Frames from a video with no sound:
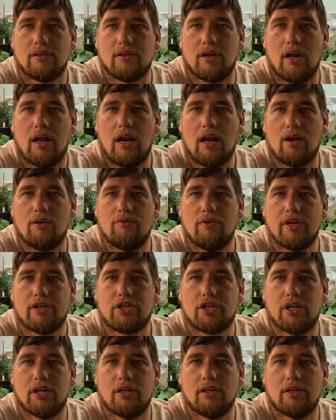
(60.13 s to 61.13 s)
Hello
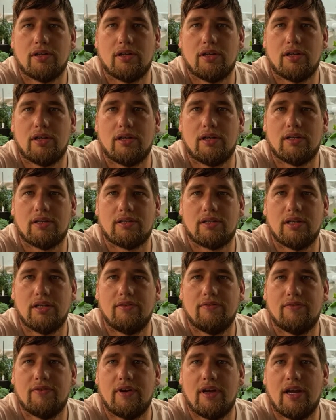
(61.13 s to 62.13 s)
Rich, see
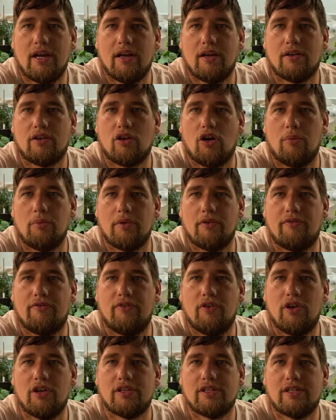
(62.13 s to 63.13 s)
you've commented
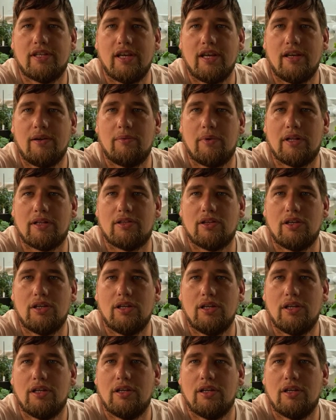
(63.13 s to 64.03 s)
first there, well done.